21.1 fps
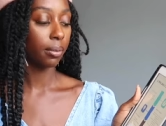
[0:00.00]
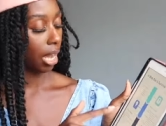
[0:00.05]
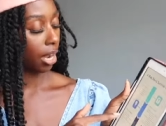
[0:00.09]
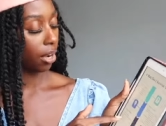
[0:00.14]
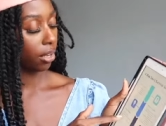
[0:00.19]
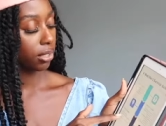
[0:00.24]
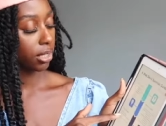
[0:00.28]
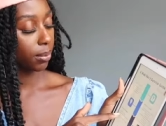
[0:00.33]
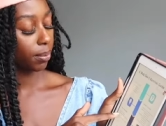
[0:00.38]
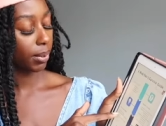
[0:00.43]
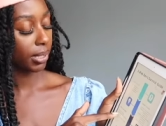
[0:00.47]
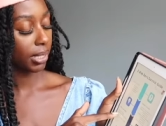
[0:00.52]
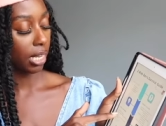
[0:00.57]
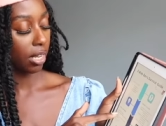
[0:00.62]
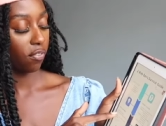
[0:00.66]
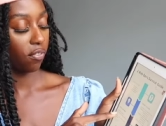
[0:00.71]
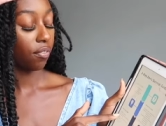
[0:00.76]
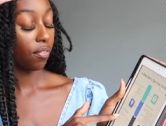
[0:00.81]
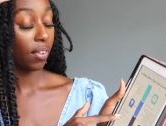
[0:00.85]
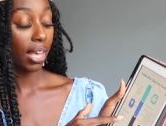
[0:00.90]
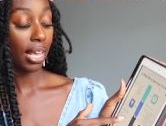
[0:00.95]
I also put
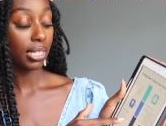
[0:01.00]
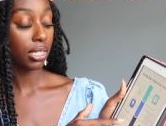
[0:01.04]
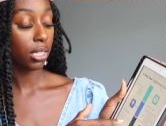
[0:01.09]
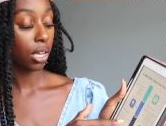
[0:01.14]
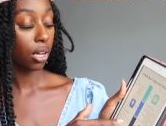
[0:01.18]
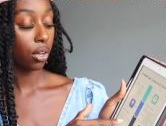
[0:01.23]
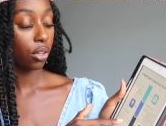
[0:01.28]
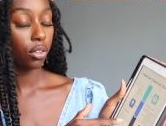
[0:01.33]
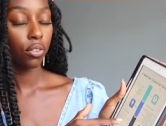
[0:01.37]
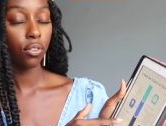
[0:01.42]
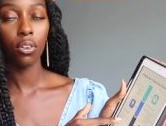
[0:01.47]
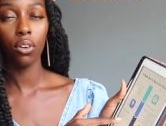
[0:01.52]
down V S Code